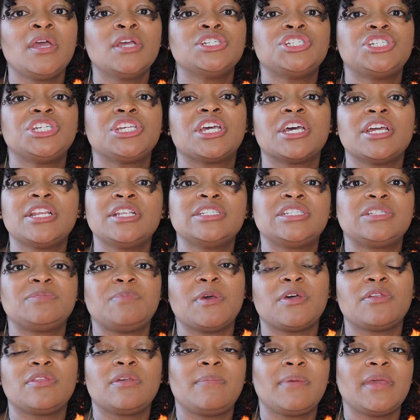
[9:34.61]
She couldn't
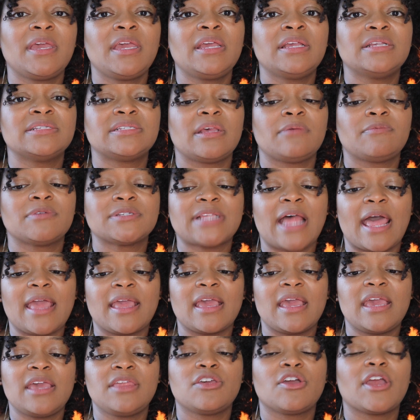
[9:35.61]
spill the beans. It was
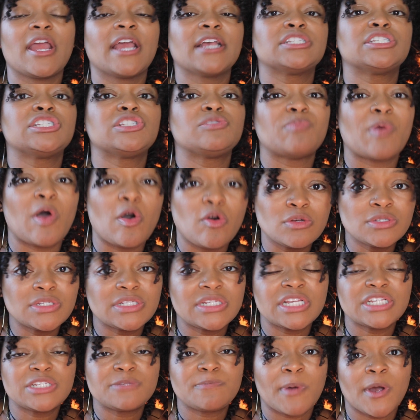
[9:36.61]
like either
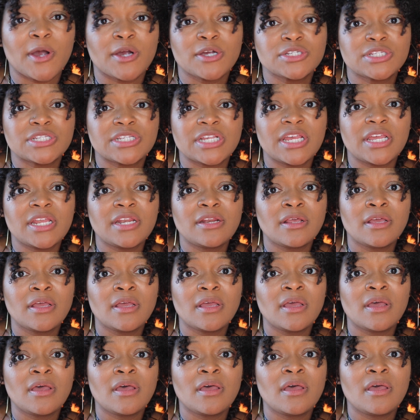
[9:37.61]
expose this person.
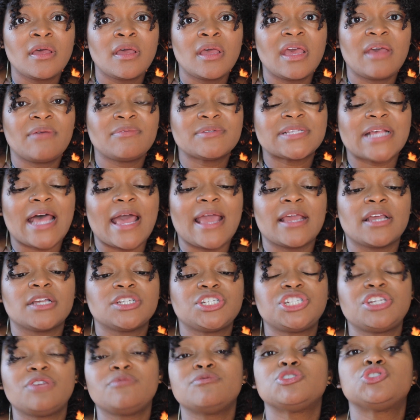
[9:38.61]
It was like
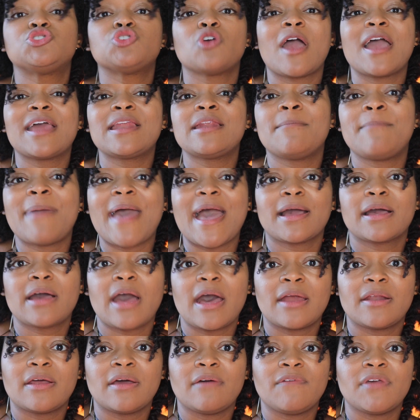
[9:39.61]
she was trying to back
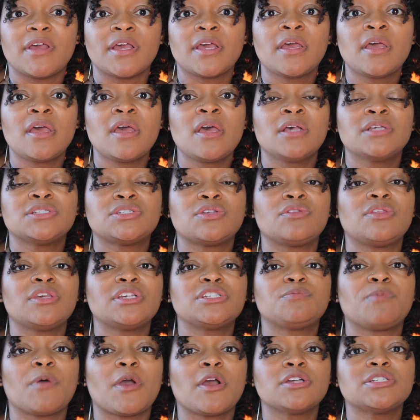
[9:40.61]
out of it. So
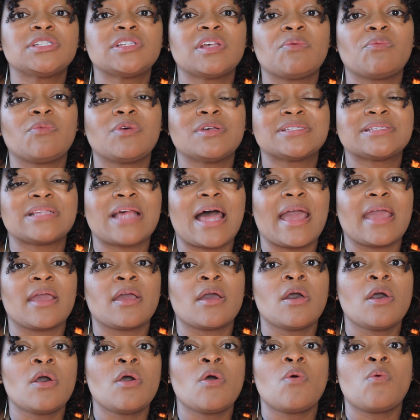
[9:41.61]
this person was
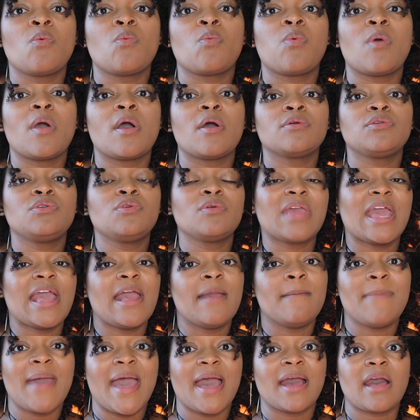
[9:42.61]
like, well, you
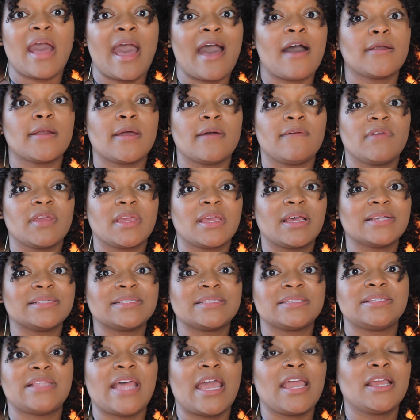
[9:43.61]
can't back out of it,
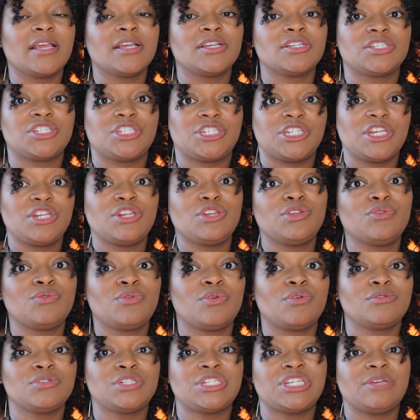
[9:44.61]
because she
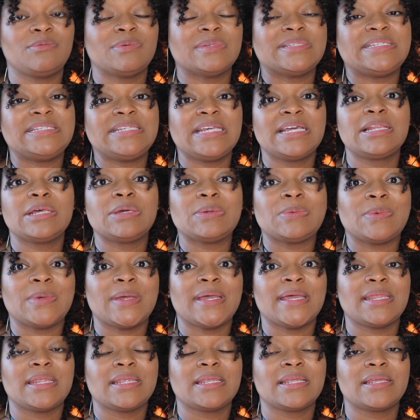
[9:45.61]
knew who she was dealing
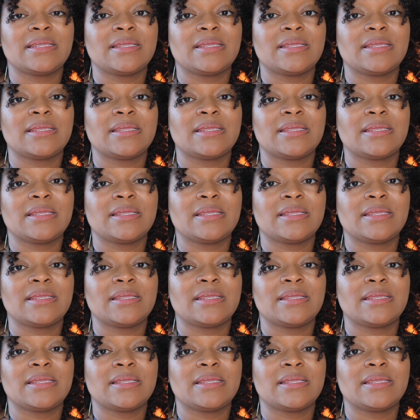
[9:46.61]
with.